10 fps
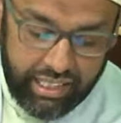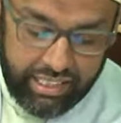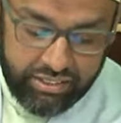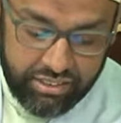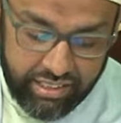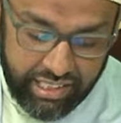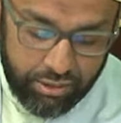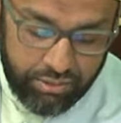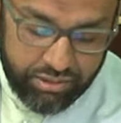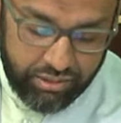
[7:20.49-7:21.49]
And so today I
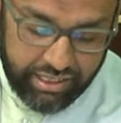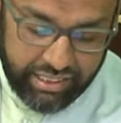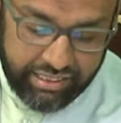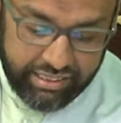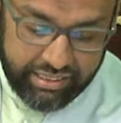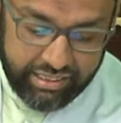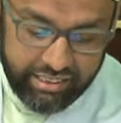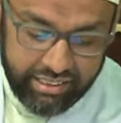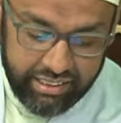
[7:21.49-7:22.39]
want to look at this